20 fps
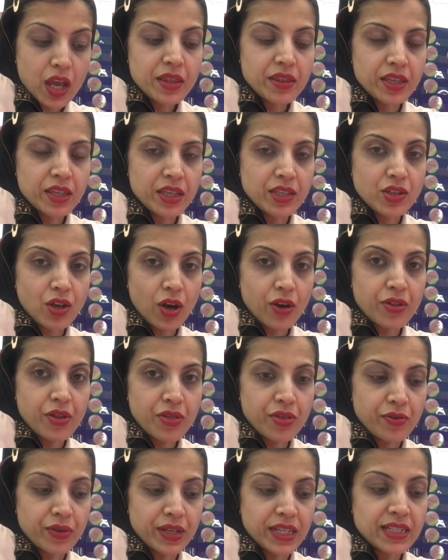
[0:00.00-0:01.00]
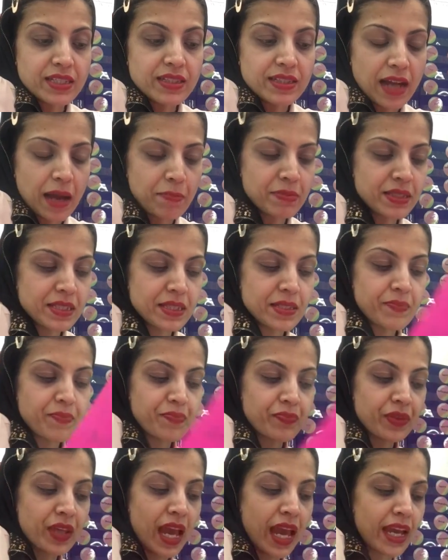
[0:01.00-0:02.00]
These are the 3 steps.
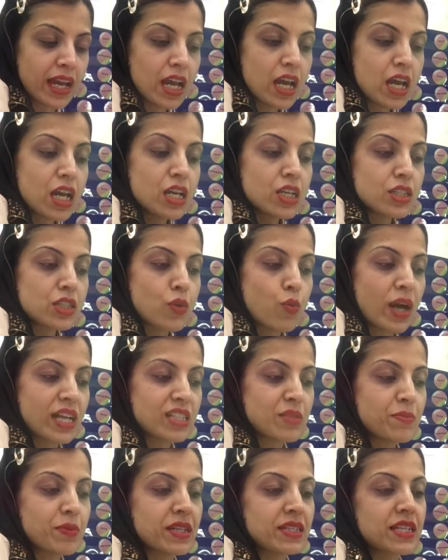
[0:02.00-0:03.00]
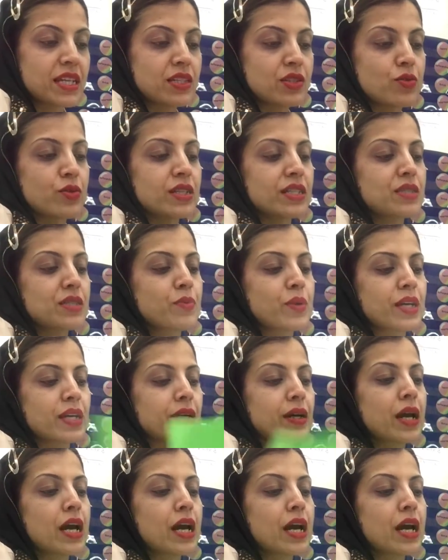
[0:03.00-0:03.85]
Okay, so watch me as I do this work.